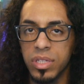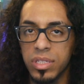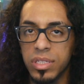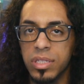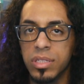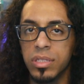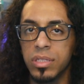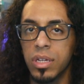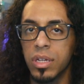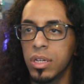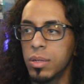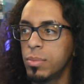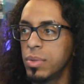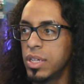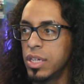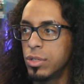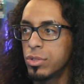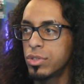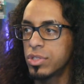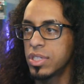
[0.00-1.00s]
is going to be
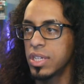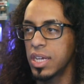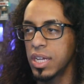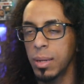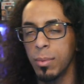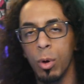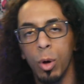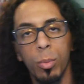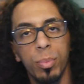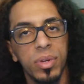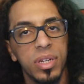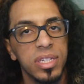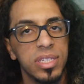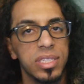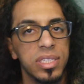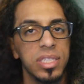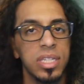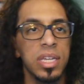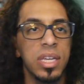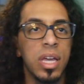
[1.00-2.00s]
interesting, and I'm hoping to
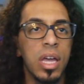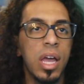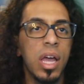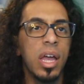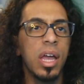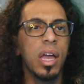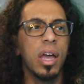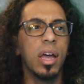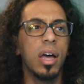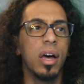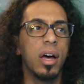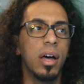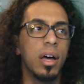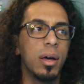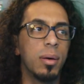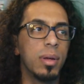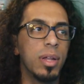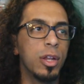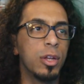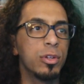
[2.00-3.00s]
see uh,
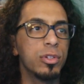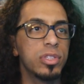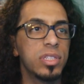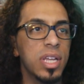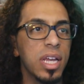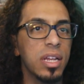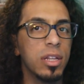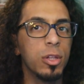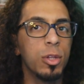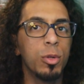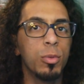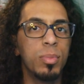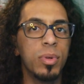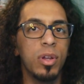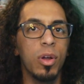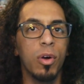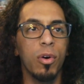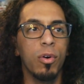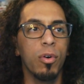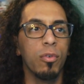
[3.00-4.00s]
and understand a little
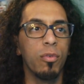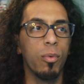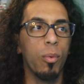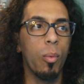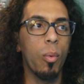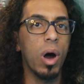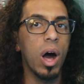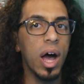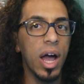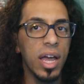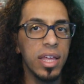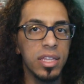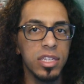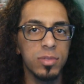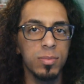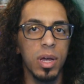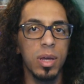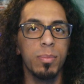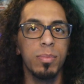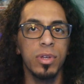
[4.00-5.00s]
bit of why this
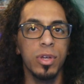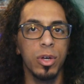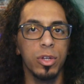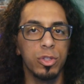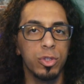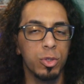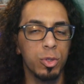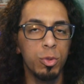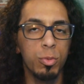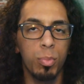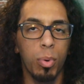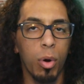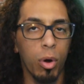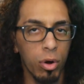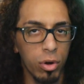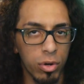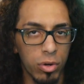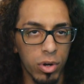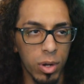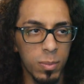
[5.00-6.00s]
might be a
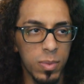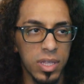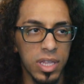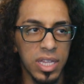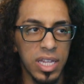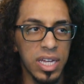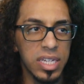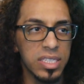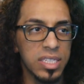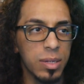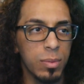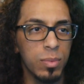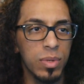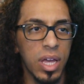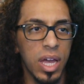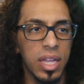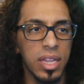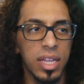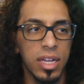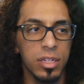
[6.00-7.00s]
two-parter. I mean, the last time we
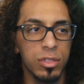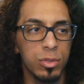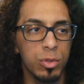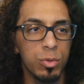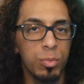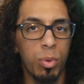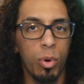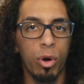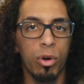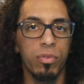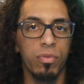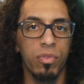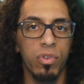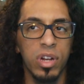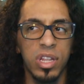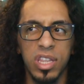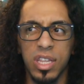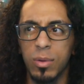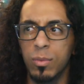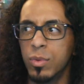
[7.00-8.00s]
had like a two-parter for
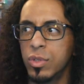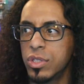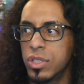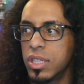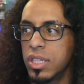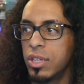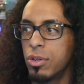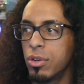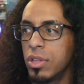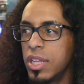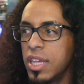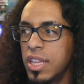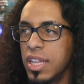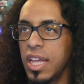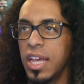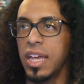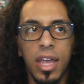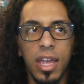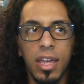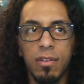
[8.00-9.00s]
anything was literally
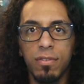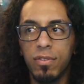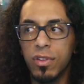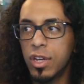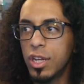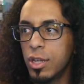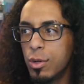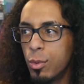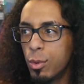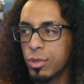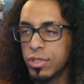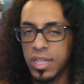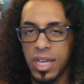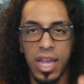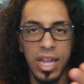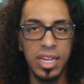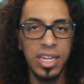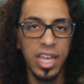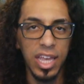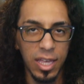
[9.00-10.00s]
like Infinity War to
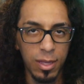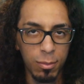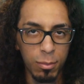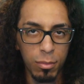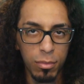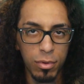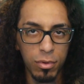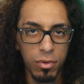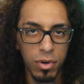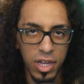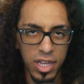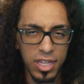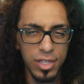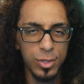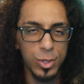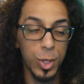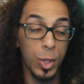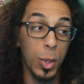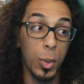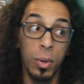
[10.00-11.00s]
Endgame, right?
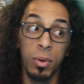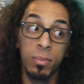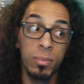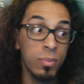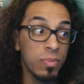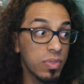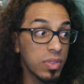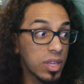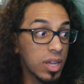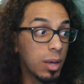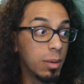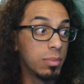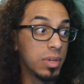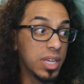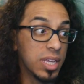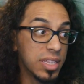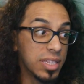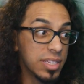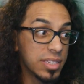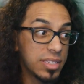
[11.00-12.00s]
So, I
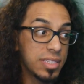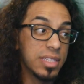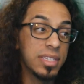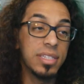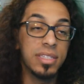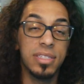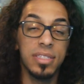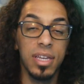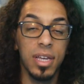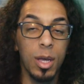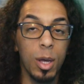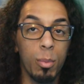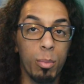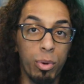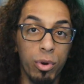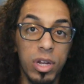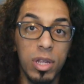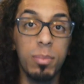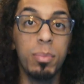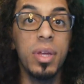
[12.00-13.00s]
mean, this is
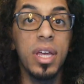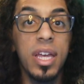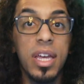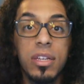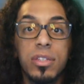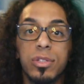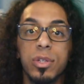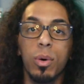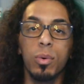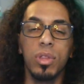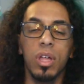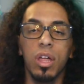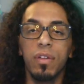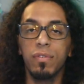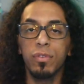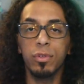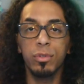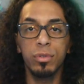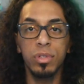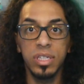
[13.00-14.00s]
pretty big. So without
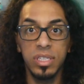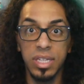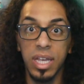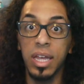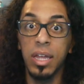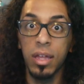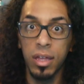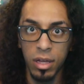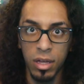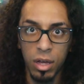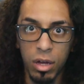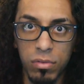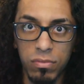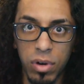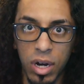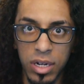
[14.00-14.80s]
further ado, let's get right